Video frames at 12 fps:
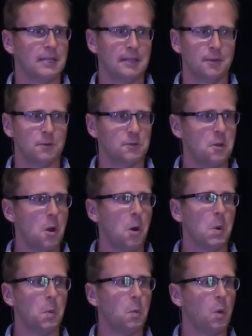There was no
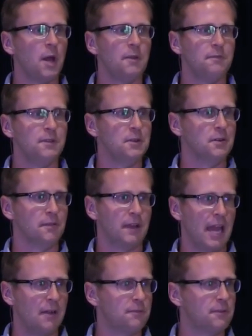one view of
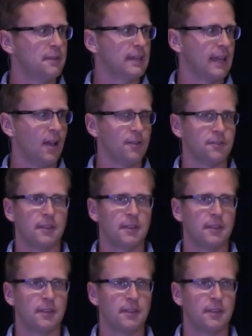everything else.